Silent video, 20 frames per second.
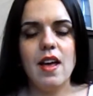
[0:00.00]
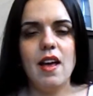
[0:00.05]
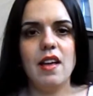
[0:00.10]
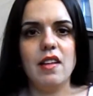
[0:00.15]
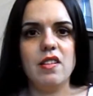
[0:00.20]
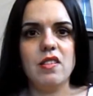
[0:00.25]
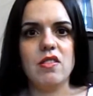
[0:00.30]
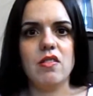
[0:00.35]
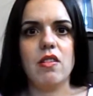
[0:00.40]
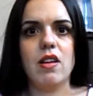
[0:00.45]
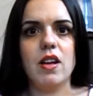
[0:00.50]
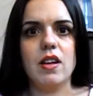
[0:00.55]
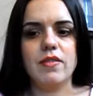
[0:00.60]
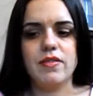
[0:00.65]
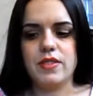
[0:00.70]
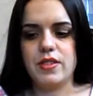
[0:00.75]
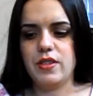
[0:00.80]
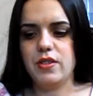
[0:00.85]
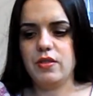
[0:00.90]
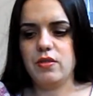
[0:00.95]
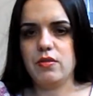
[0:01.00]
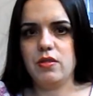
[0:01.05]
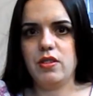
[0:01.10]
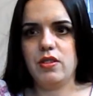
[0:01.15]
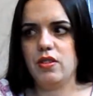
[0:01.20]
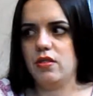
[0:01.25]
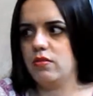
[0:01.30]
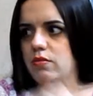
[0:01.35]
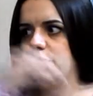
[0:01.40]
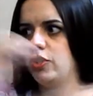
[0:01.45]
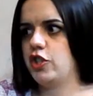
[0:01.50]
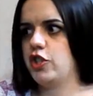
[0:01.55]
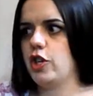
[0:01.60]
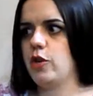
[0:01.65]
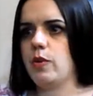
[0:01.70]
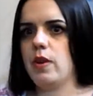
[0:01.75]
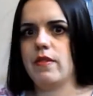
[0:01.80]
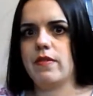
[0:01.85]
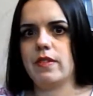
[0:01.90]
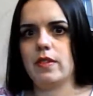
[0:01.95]
and you don't have to,
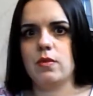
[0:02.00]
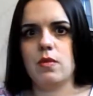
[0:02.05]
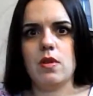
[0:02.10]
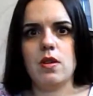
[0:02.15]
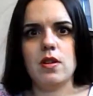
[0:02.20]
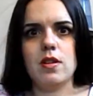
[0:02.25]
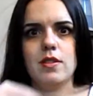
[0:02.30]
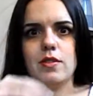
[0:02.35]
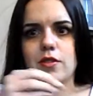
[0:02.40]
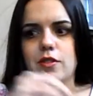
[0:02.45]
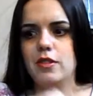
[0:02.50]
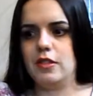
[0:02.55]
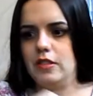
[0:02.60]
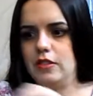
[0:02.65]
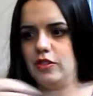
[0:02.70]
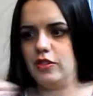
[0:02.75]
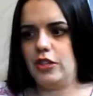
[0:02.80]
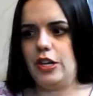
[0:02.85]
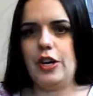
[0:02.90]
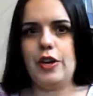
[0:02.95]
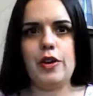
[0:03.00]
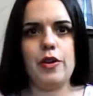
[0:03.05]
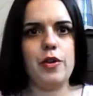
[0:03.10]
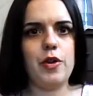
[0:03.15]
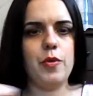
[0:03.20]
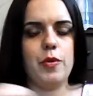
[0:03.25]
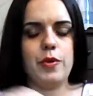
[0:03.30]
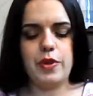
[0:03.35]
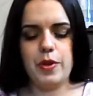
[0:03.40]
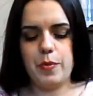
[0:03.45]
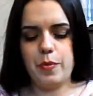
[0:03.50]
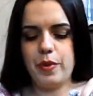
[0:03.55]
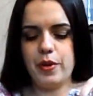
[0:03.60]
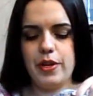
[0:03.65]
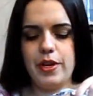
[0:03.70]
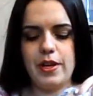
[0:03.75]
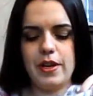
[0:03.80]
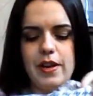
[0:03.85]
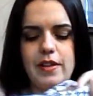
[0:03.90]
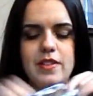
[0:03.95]
show everyone, or you don't know where to
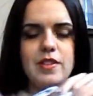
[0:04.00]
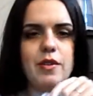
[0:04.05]
put it.